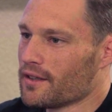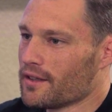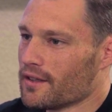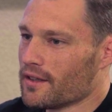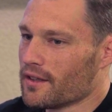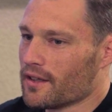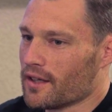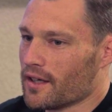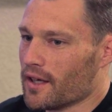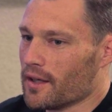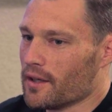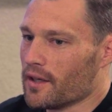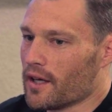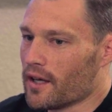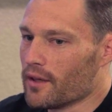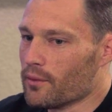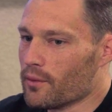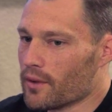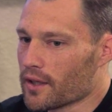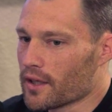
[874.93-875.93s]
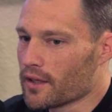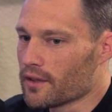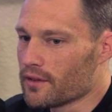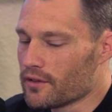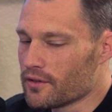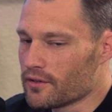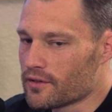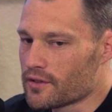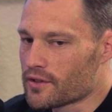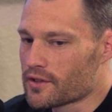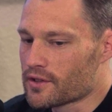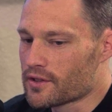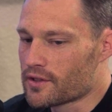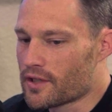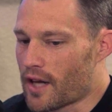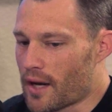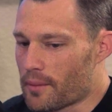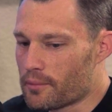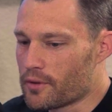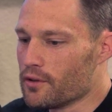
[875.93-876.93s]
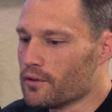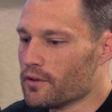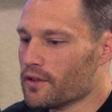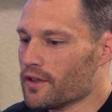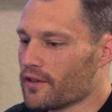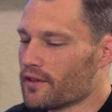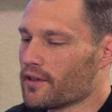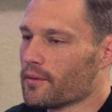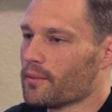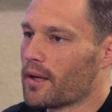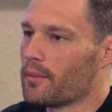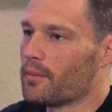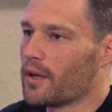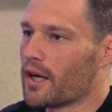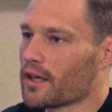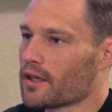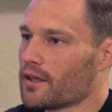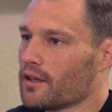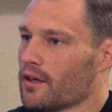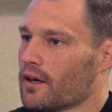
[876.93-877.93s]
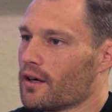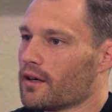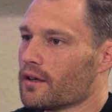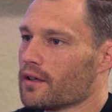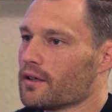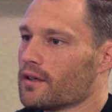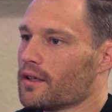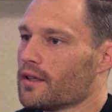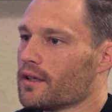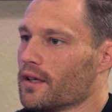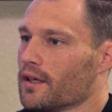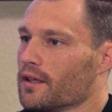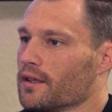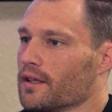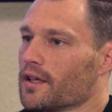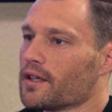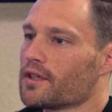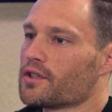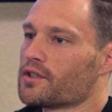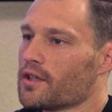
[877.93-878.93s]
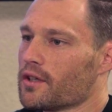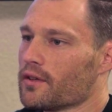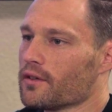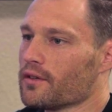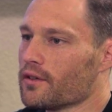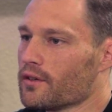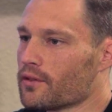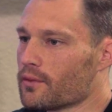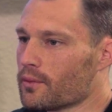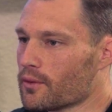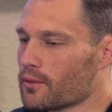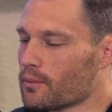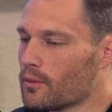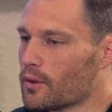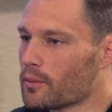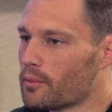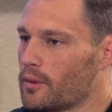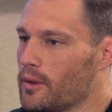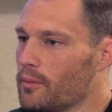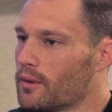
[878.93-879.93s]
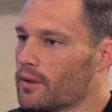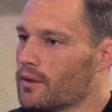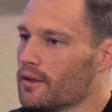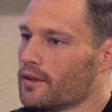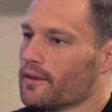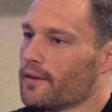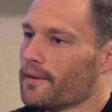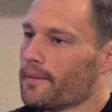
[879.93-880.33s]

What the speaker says: I want to stop doing this in my backyard and like share this with more people.